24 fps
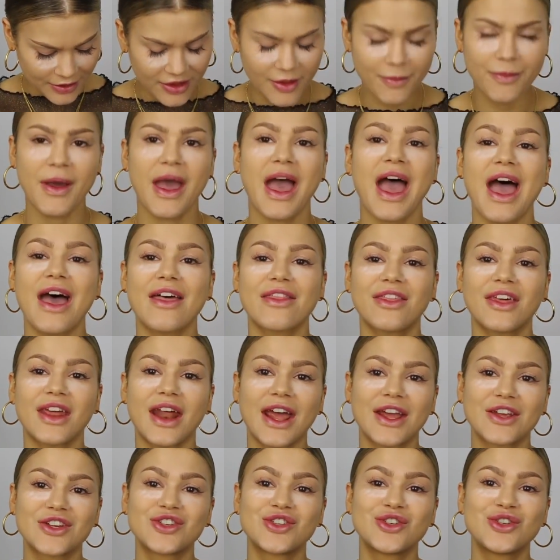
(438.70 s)
the path that
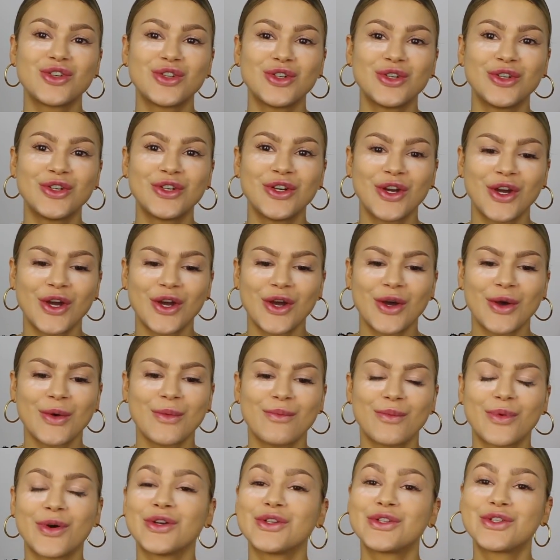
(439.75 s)
I should
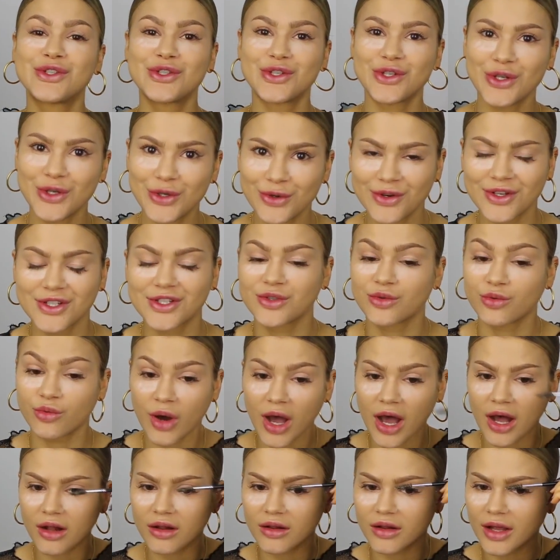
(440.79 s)
pursue as
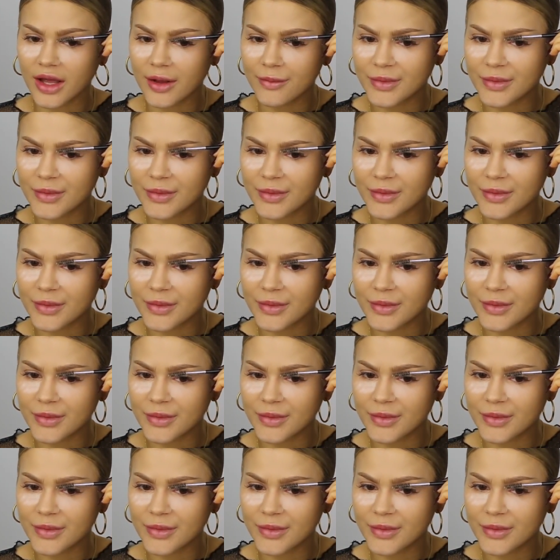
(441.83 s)
well.